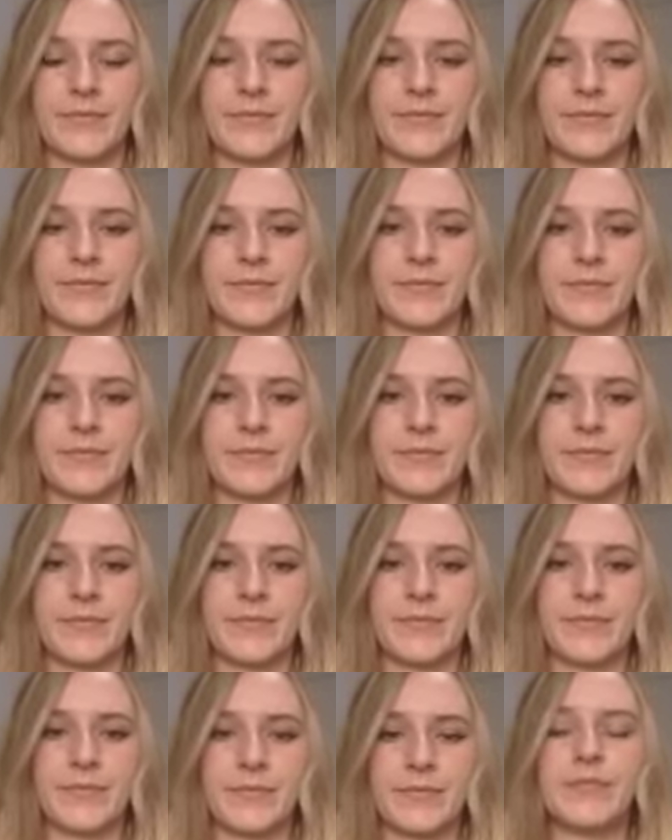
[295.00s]

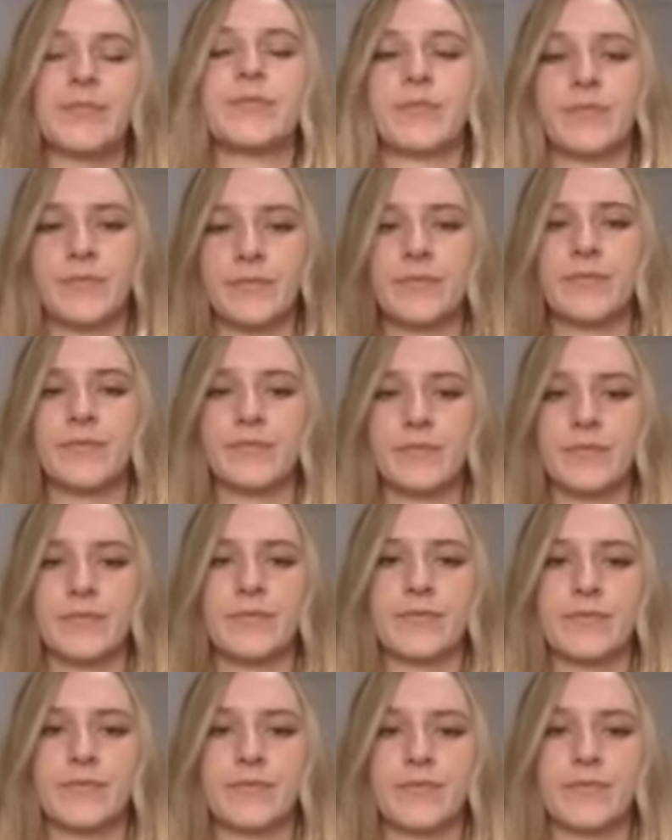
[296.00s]

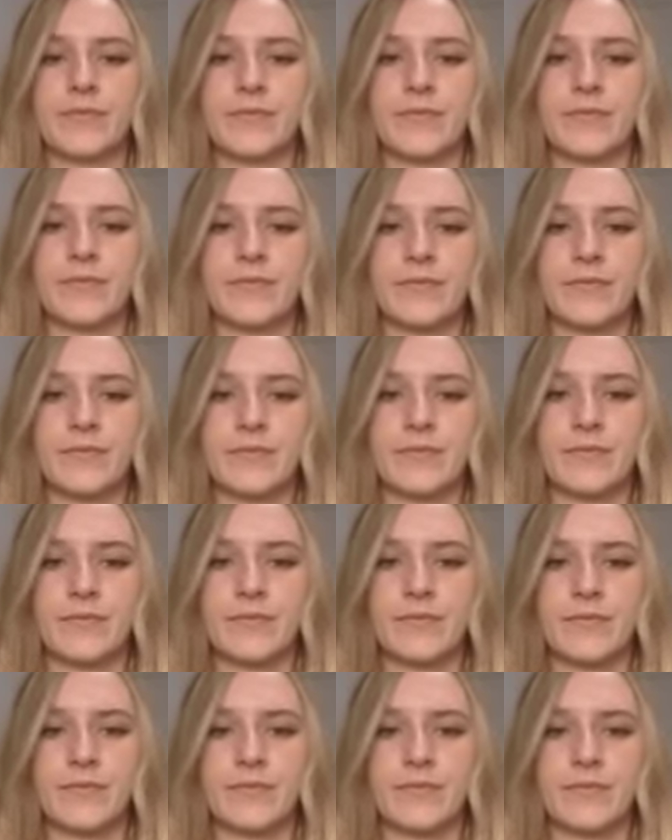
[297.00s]

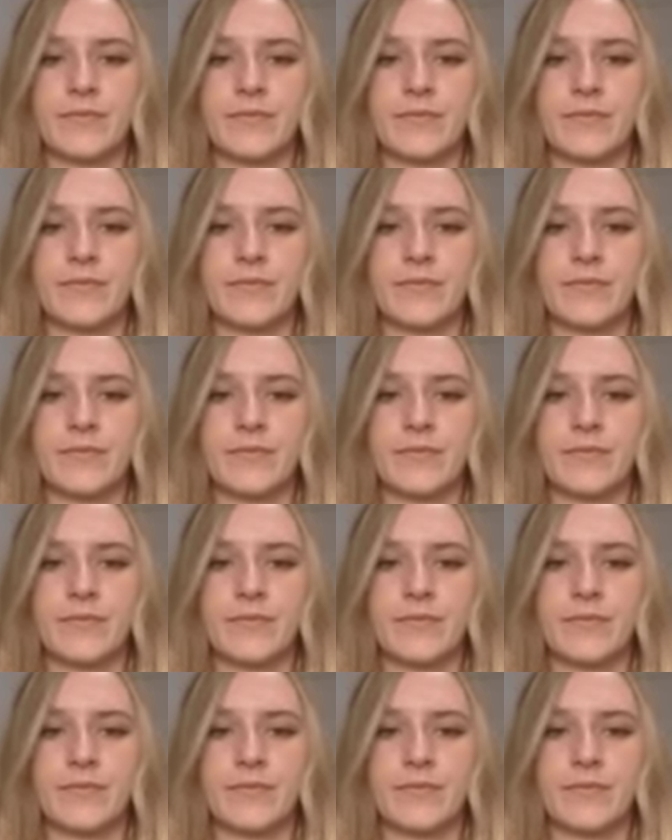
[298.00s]
(silent)